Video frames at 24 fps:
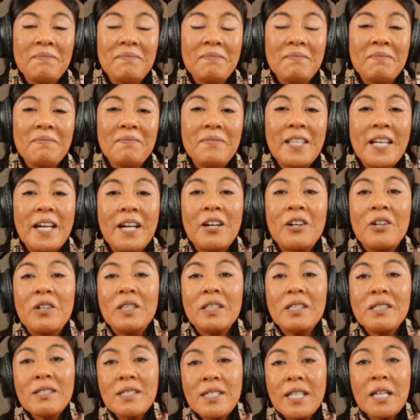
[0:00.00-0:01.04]
Now,
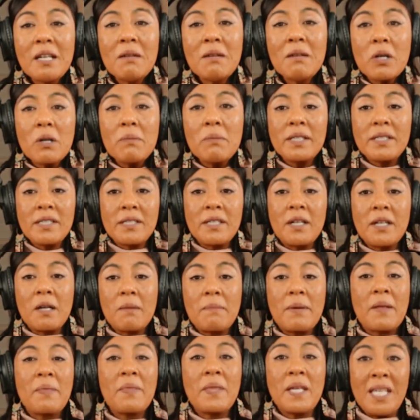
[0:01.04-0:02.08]
let's take a moment to talk
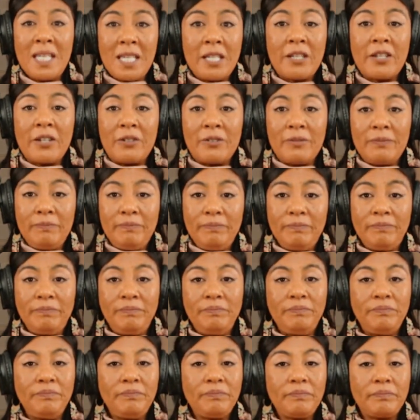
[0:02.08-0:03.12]
about the ego,
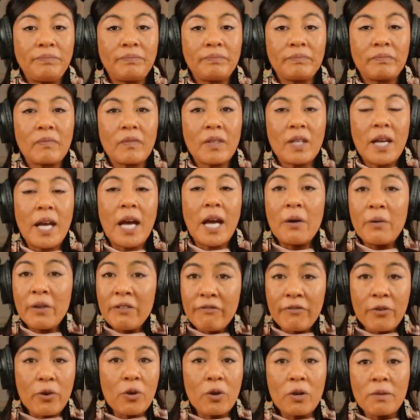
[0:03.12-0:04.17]
how it
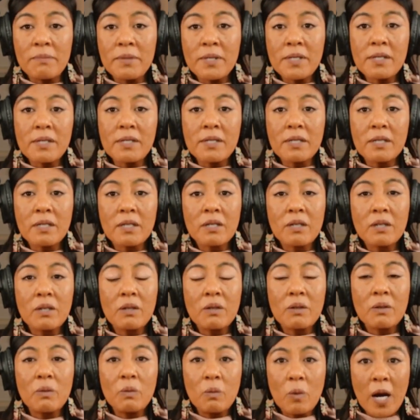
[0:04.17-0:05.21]
forms,
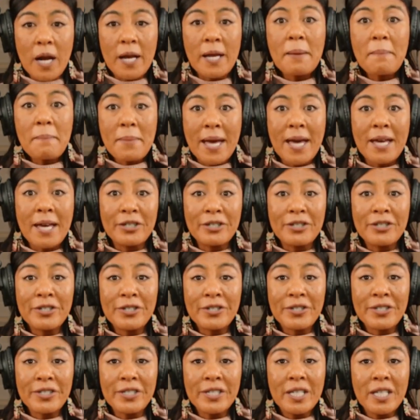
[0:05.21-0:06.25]
why it
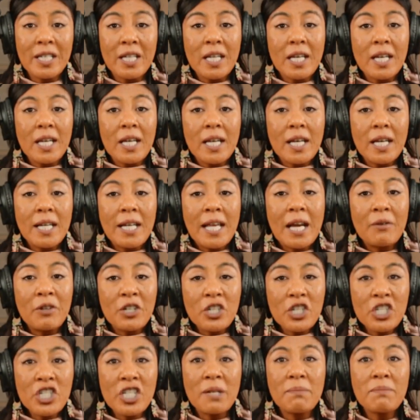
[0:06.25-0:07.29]
matters, and how it
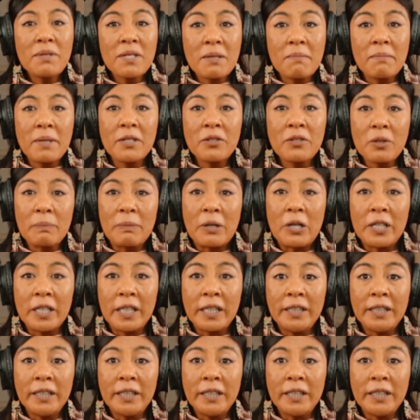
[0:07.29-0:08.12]
shapes the mental body.